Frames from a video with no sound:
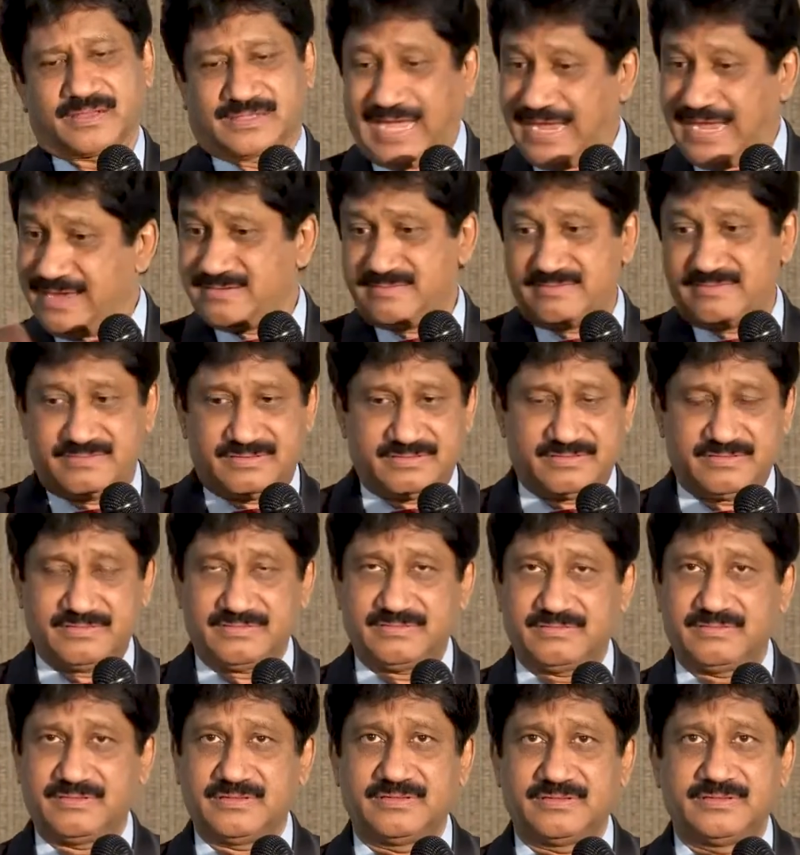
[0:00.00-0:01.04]
And
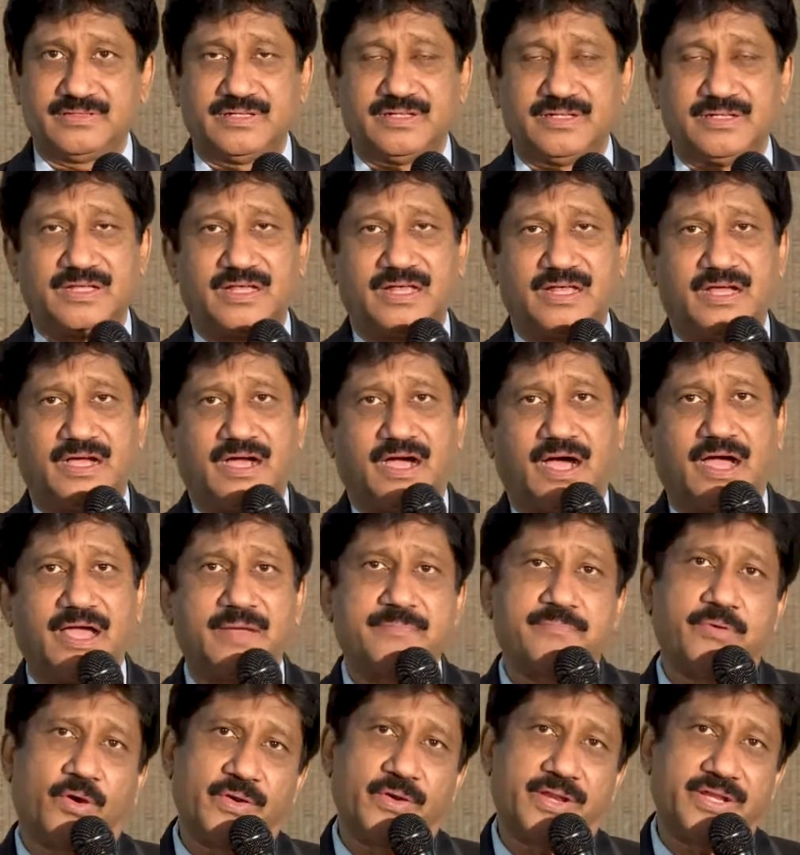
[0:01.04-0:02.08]
I
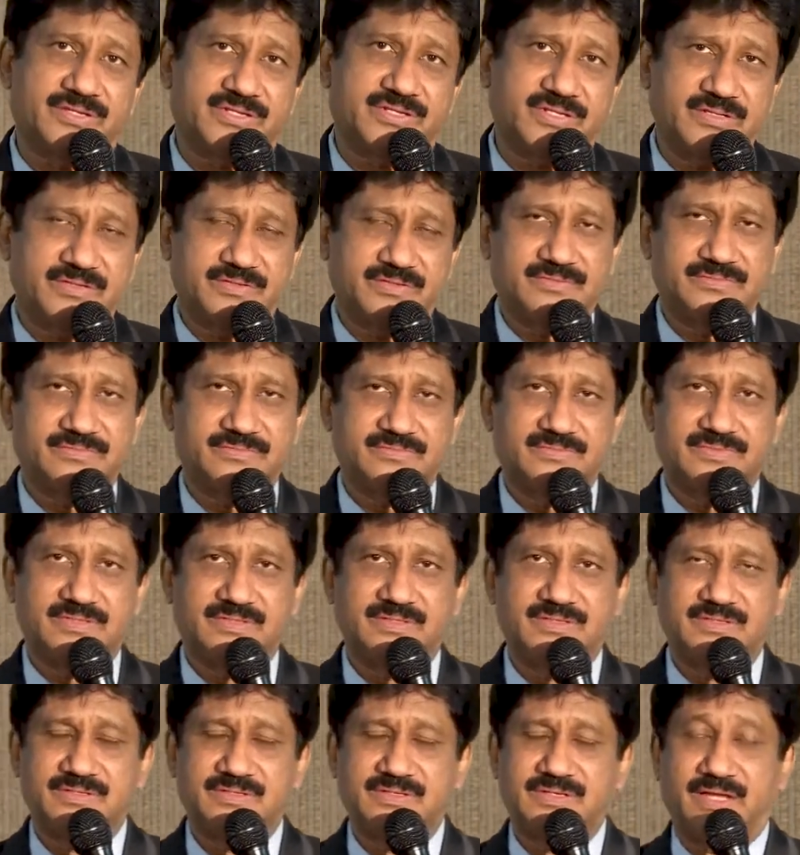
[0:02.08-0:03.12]
boarded.
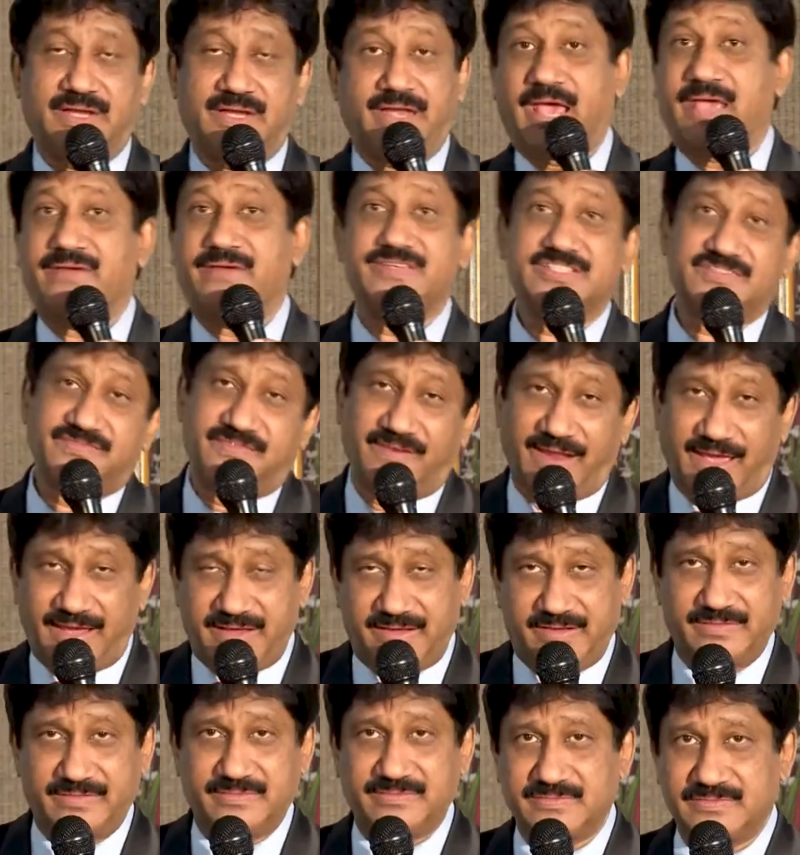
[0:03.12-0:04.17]
And I was
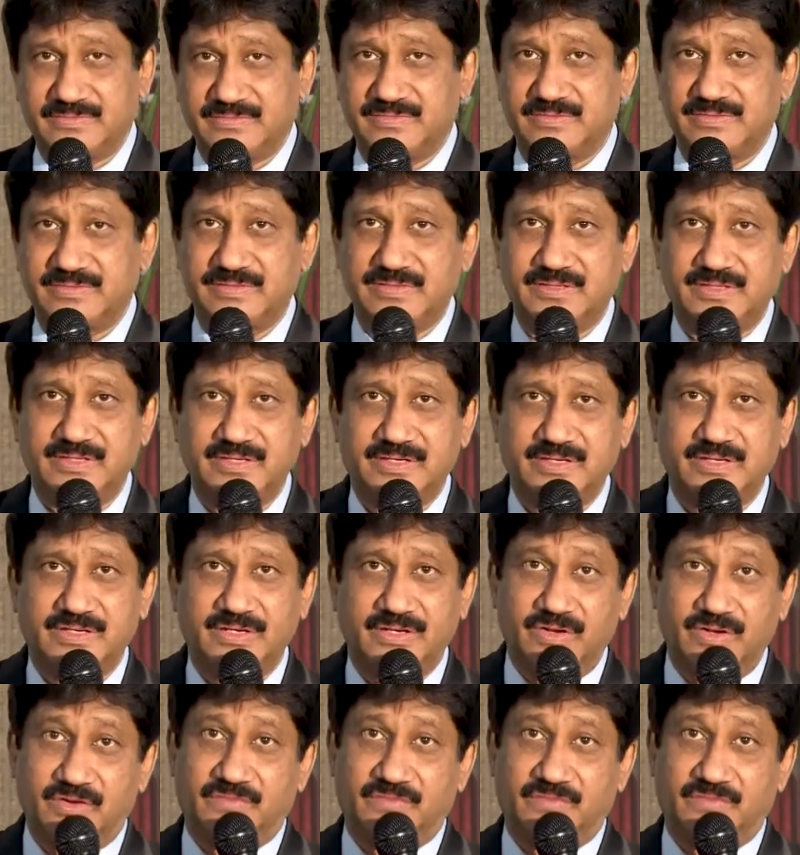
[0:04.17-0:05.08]
flying. You